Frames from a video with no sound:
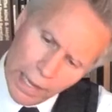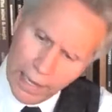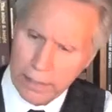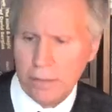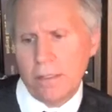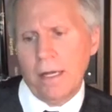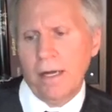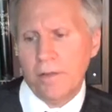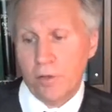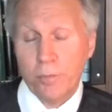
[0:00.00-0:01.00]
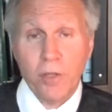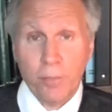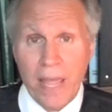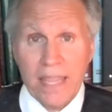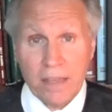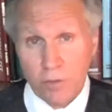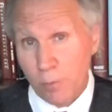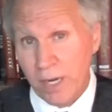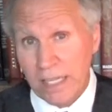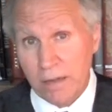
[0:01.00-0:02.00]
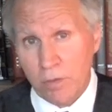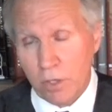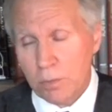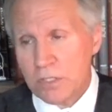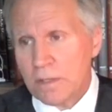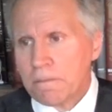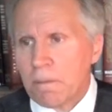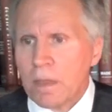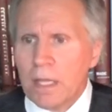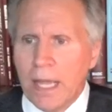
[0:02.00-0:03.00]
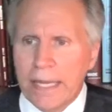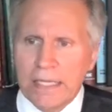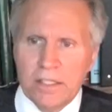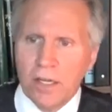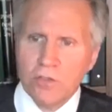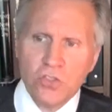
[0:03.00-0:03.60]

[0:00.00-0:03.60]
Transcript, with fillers: and they're bank envelopes, they're money envelopes, and he tells